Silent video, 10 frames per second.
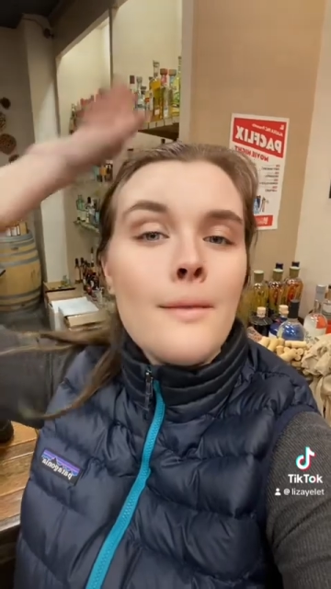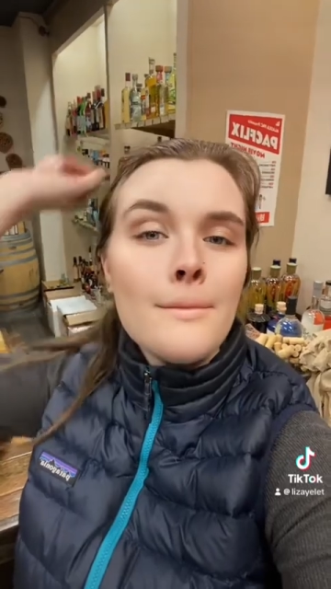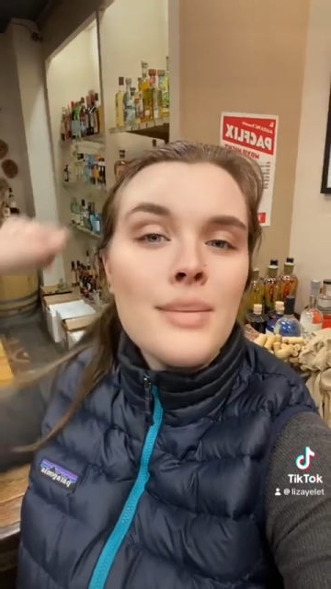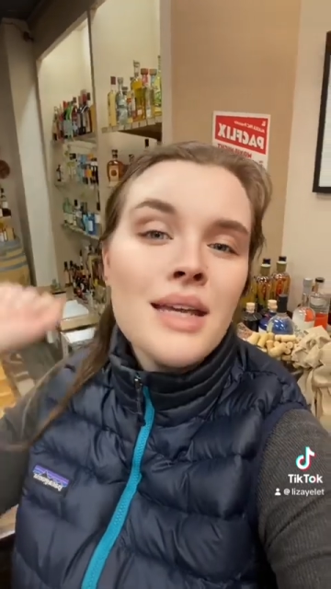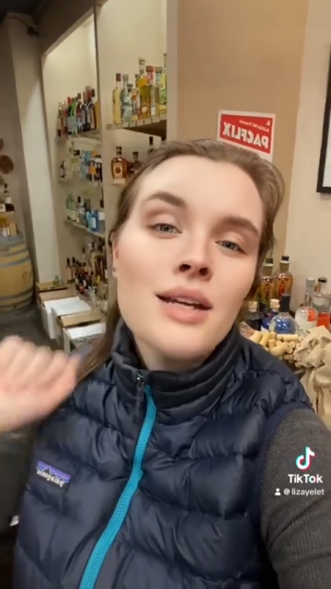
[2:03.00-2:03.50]

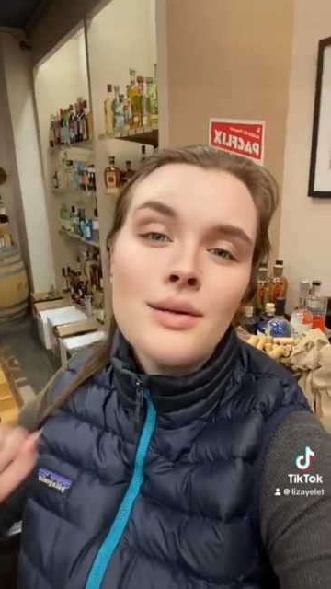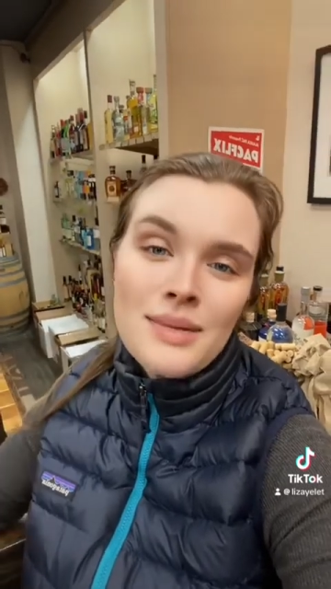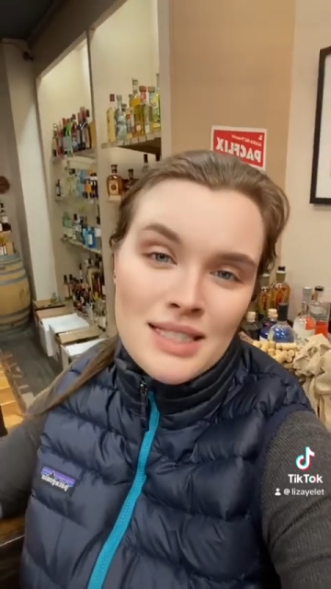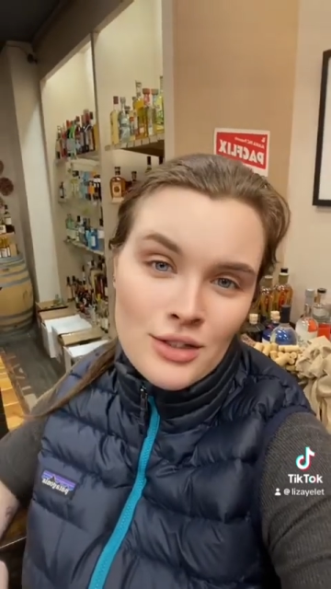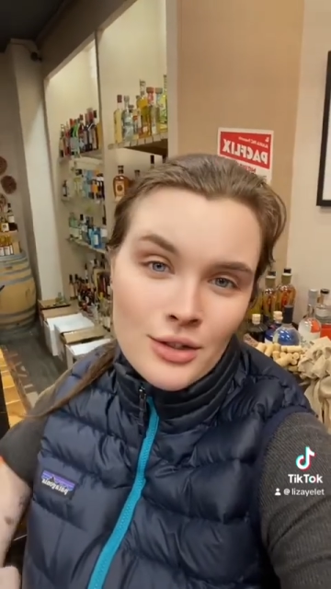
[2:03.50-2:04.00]
bigger
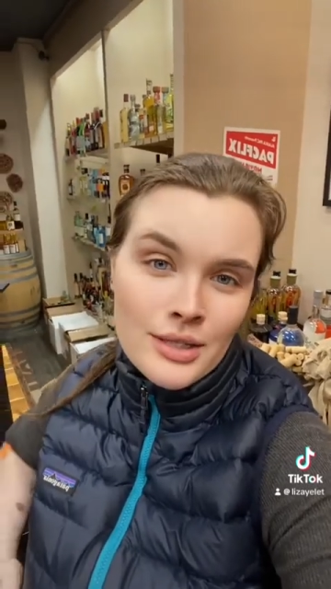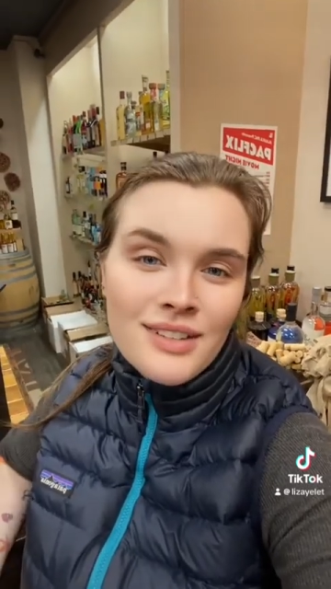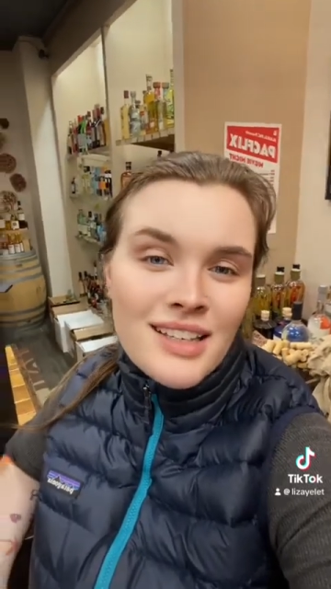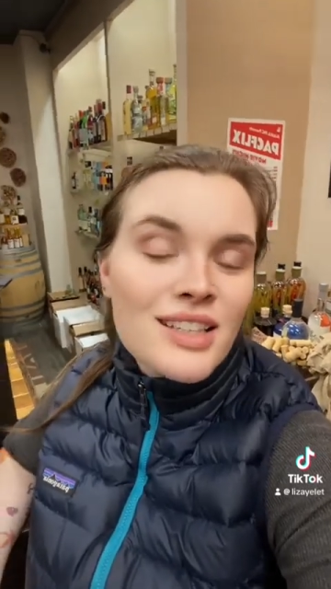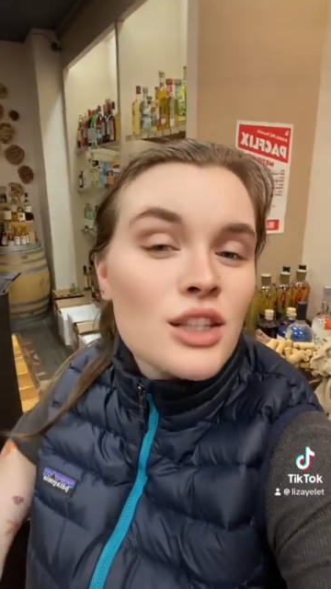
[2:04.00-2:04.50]
mystery.
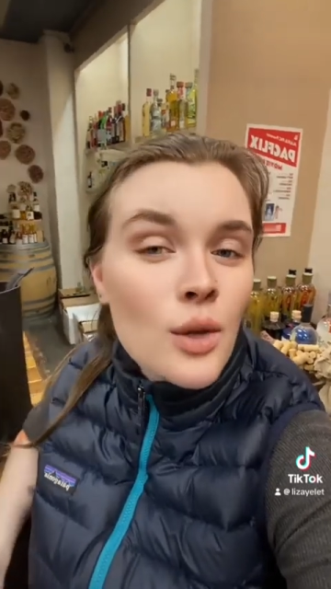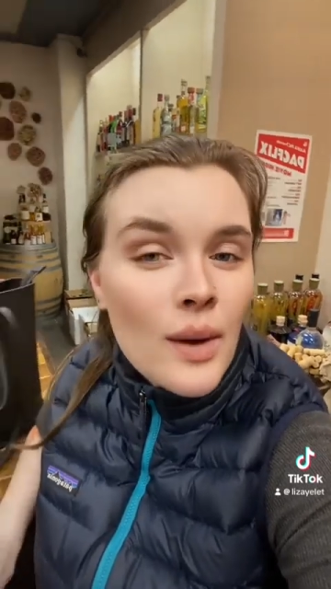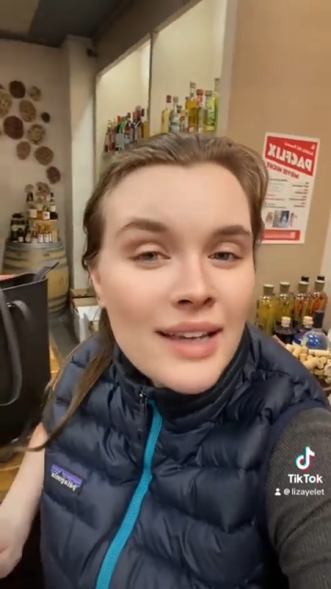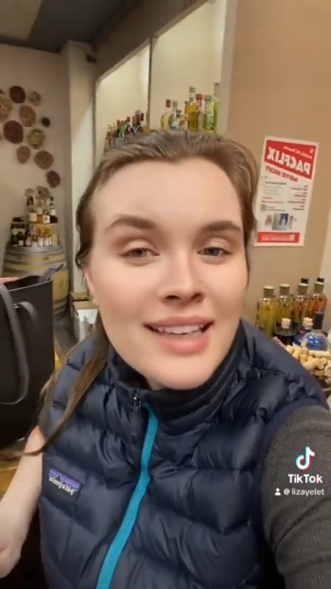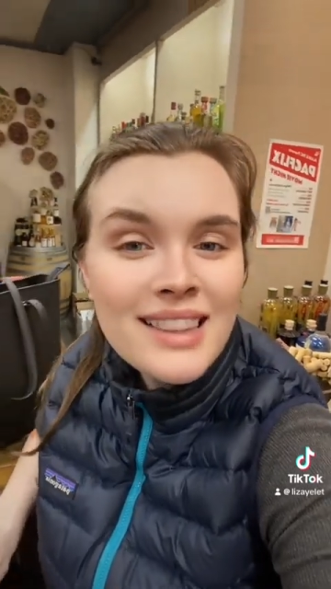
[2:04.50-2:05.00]
So
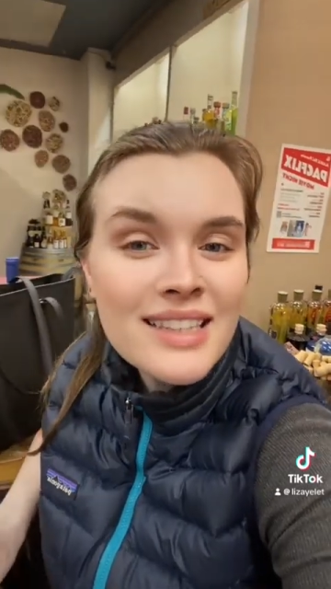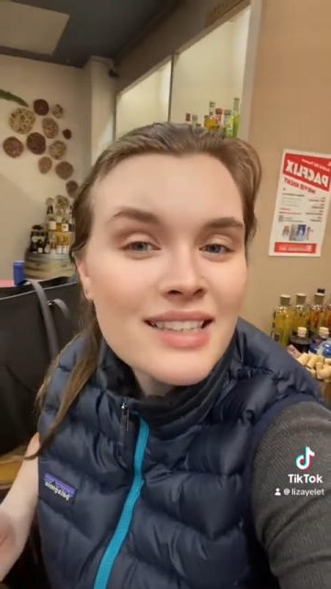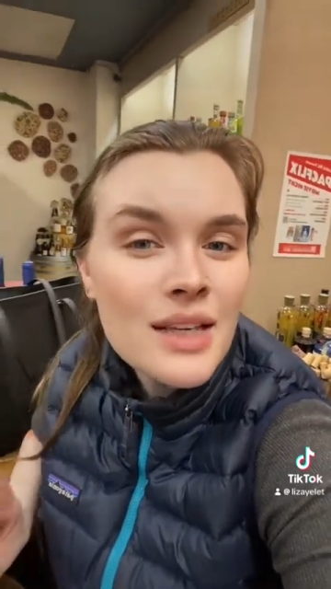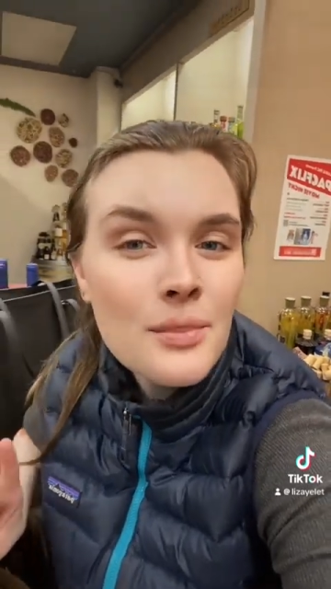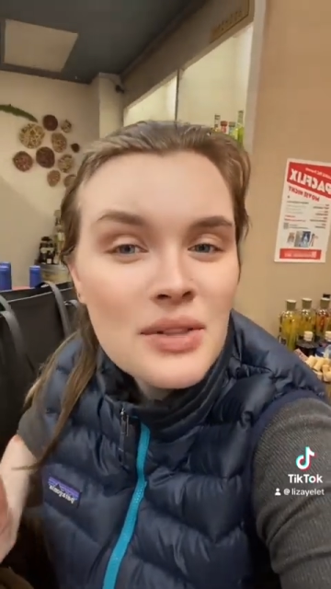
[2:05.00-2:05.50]
I get this
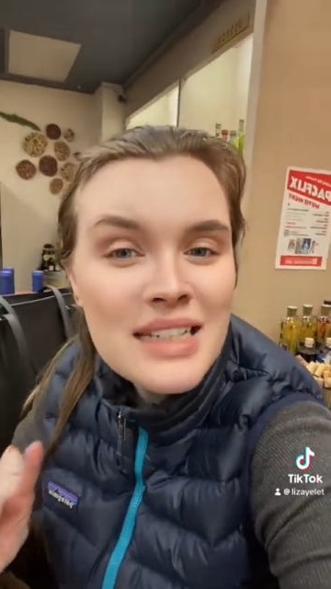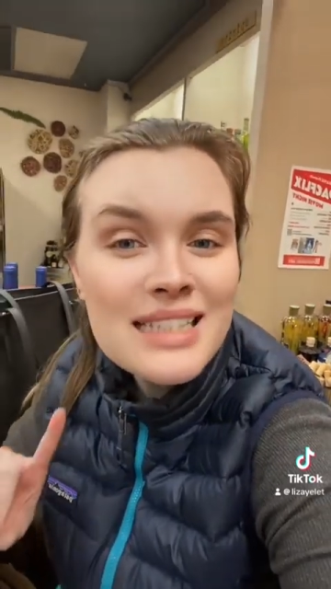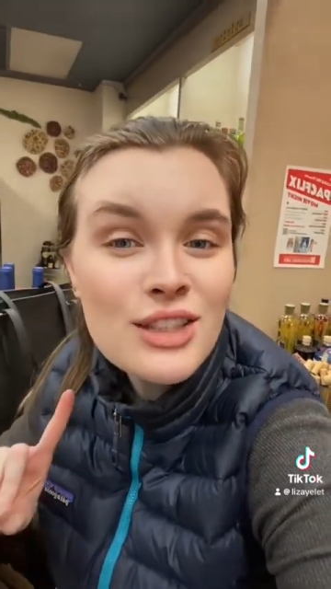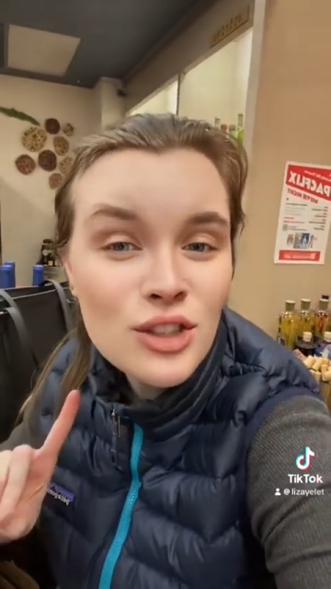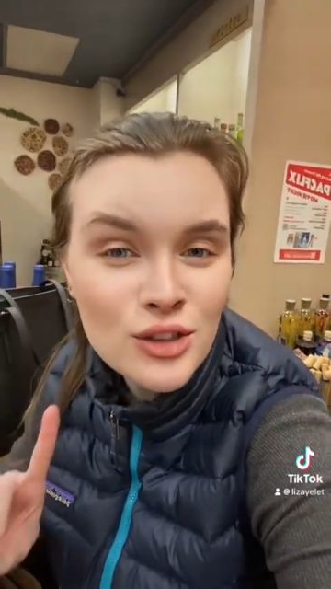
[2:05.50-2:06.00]
complete
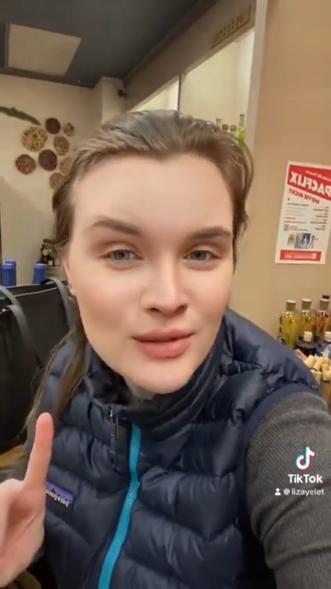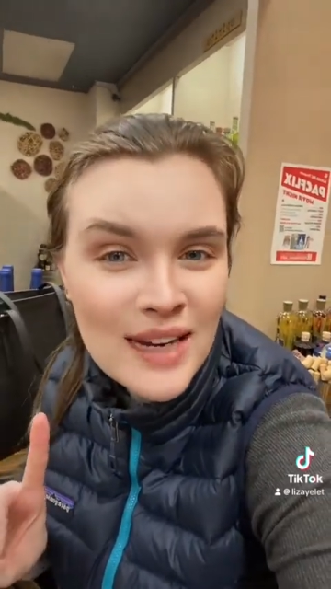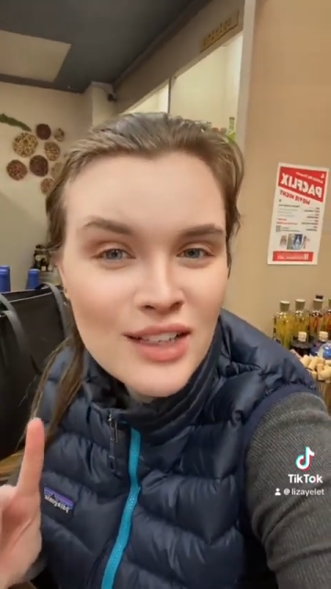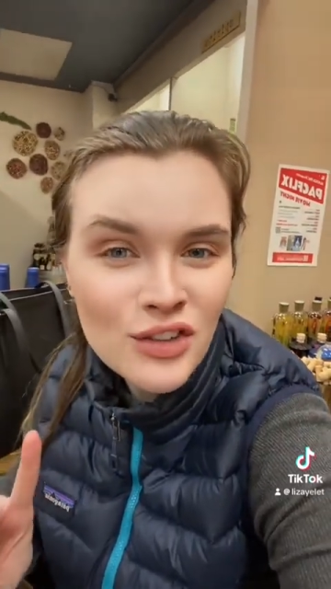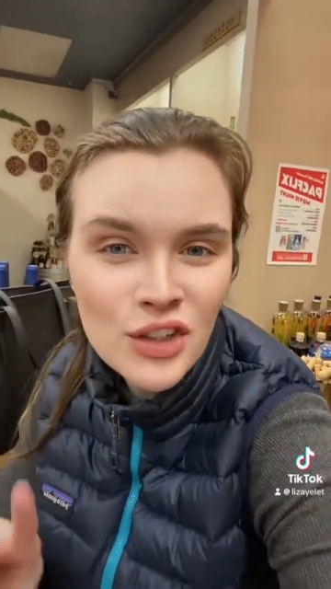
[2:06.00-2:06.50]

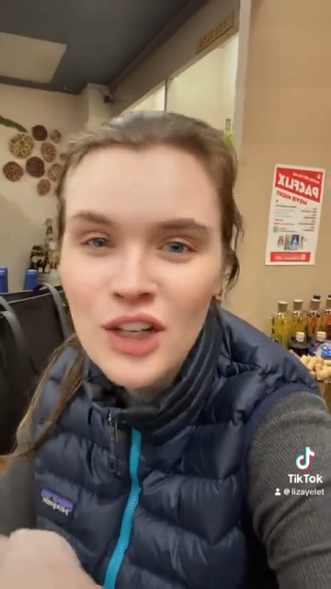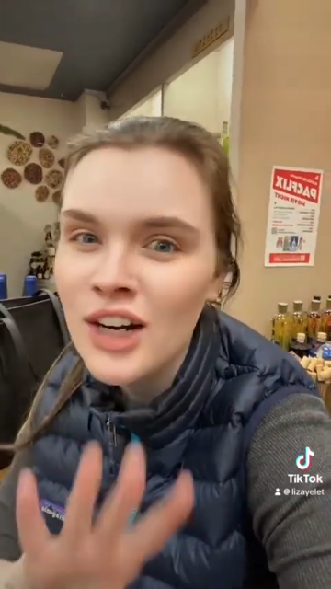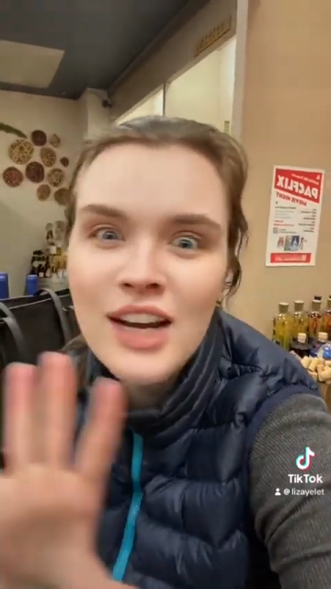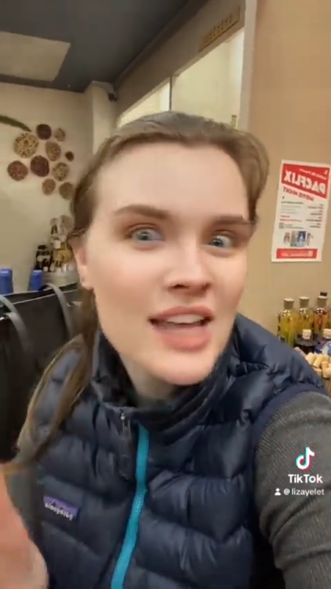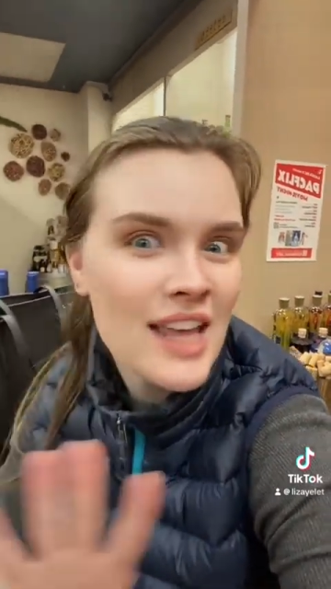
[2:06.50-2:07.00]
stranger
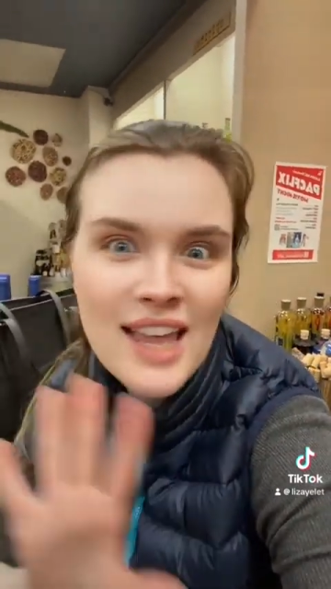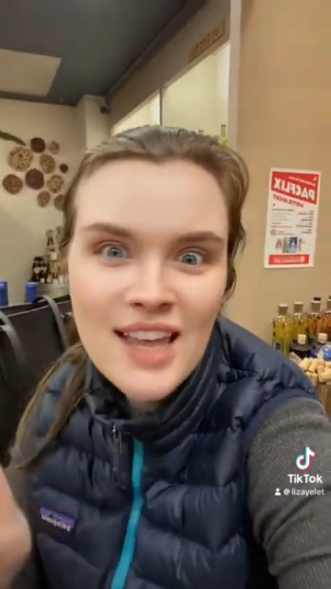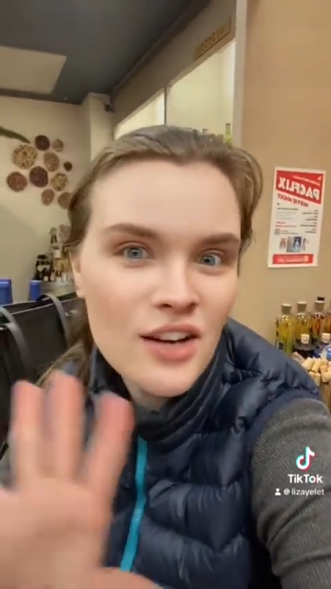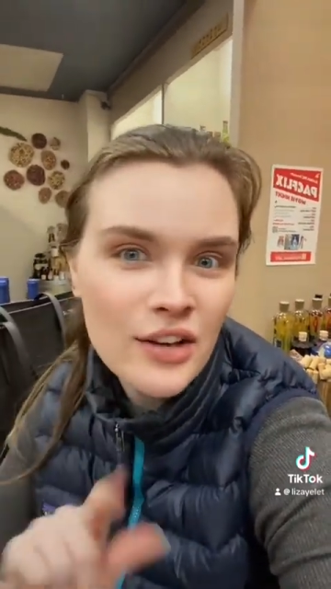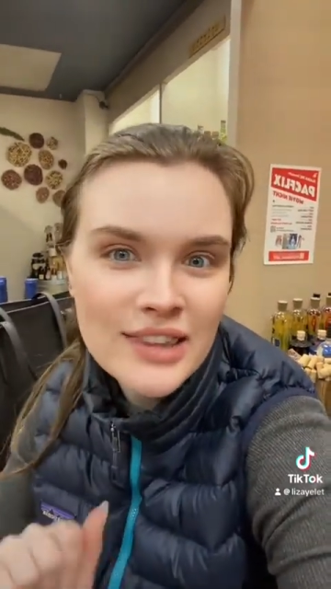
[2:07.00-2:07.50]
in on